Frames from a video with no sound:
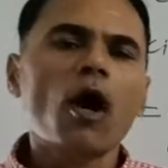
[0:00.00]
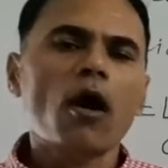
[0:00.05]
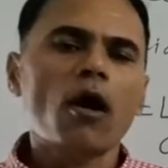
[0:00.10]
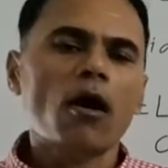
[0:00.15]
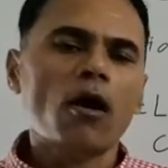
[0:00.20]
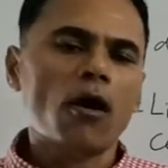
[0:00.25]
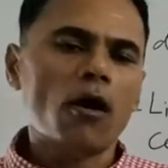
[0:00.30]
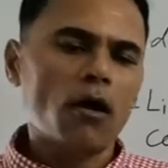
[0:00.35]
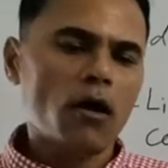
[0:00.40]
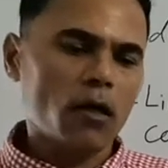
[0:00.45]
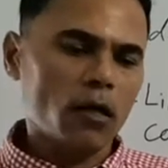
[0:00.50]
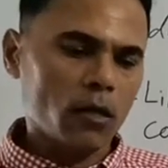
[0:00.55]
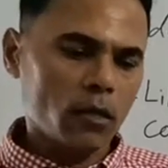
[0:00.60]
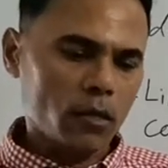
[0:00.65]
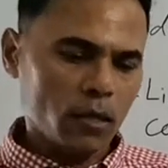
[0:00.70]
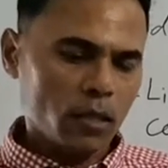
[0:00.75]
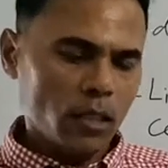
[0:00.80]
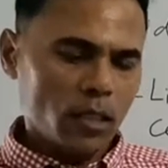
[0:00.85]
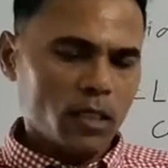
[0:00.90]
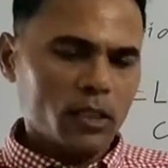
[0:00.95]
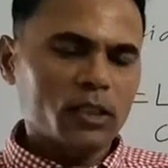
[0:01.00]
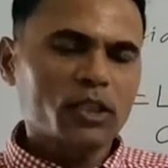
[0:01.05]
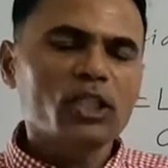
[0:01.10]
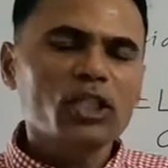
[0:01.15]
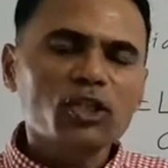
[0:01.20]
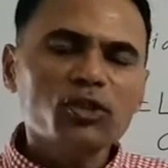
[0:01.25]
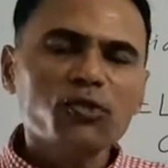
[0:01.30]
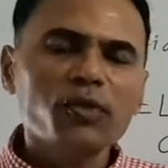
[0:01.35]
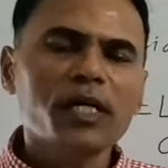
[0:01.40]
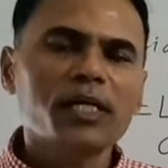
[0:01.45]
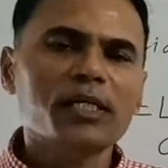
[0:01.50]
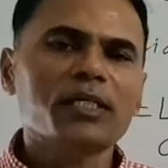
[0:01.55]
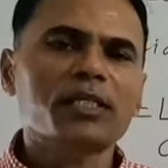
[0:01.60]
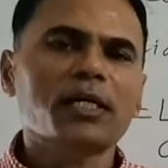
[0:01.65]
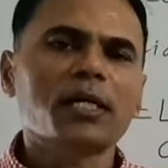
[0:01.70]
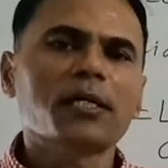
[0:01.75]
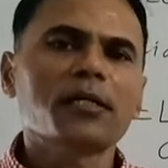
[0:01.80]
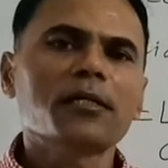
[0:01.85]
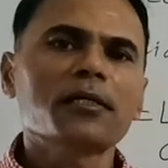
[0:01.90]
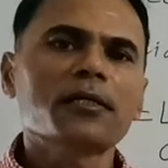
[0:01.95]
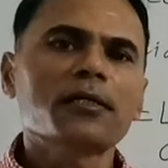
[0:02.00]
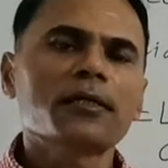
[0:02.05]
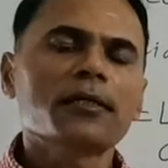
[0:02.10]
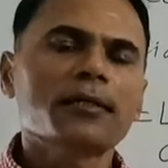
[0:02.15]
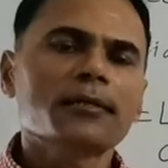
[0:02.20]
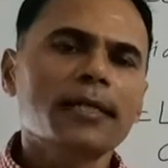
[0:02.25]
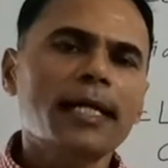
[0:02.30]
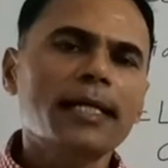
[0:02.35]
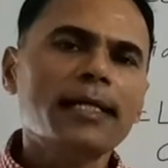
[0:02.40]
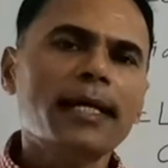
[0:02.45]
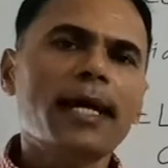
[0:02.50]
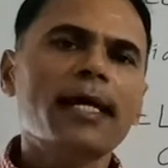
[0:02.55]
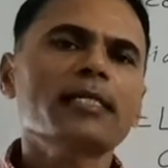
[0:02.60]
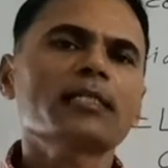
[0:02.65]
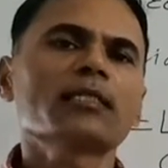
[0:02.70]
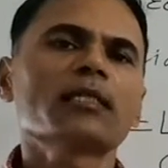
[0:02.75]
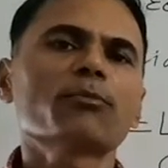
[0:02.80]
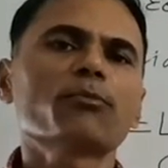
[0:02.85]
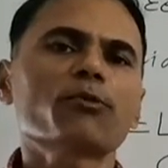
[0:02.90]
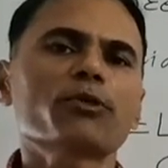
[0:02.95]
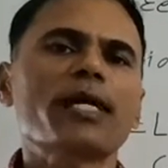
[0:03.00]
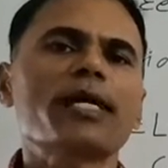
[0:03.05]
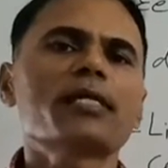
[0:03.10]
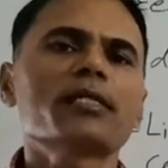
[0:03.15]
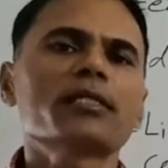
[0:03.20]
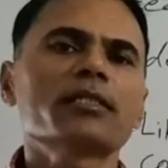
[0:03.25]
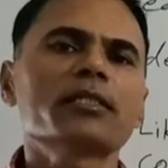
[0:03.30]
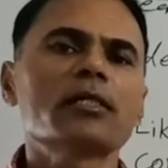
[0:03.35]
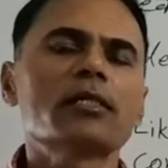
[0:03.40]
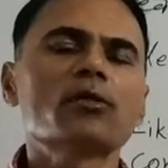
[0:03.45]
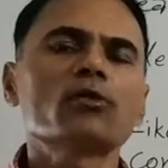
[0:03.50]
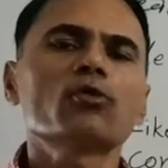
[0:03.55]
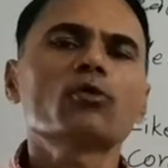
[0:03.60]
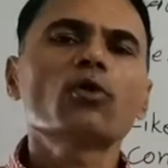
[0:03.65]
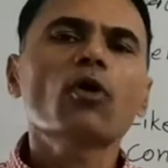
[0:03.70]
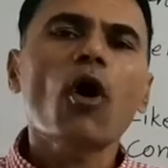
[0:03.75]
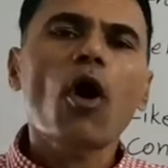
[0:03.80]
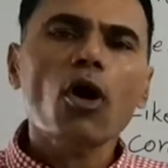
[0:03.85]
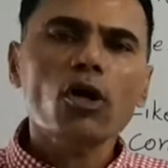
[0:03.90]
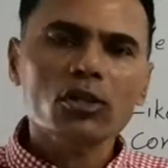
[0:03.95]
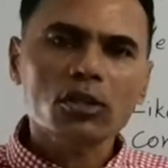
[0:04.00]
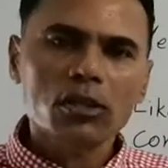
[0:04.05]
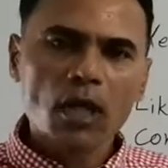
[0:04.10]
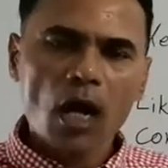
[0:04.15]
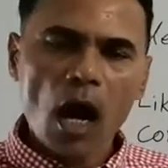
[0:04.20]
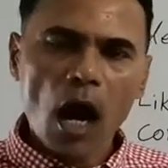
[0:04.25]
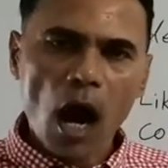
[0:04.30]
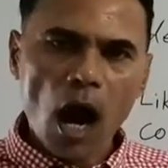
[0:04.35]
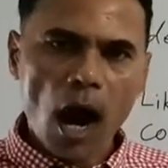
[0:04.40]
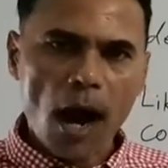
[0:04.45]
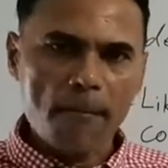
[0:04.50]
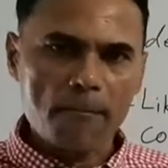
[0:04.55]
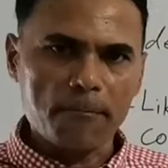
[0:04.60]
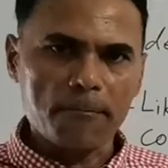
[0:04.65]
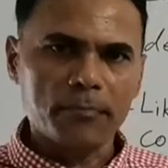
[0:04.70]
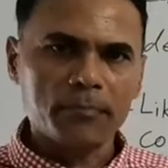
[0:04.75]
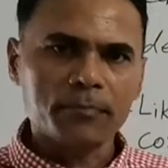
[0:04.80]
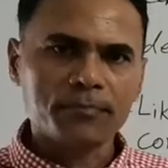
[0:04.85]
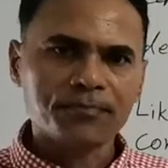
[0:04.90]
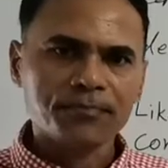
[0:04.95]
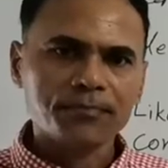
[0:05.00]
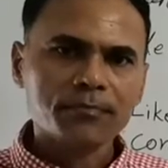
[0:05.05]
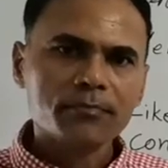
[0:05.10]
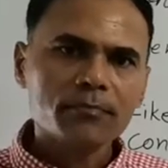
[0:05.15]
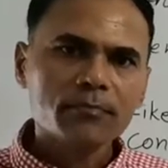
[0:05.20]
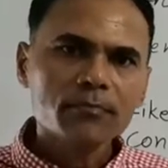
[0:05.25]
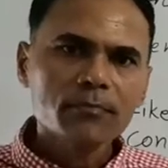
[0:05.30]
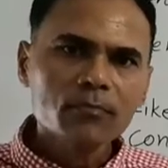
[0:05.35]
or situation that has the potential to cause harm.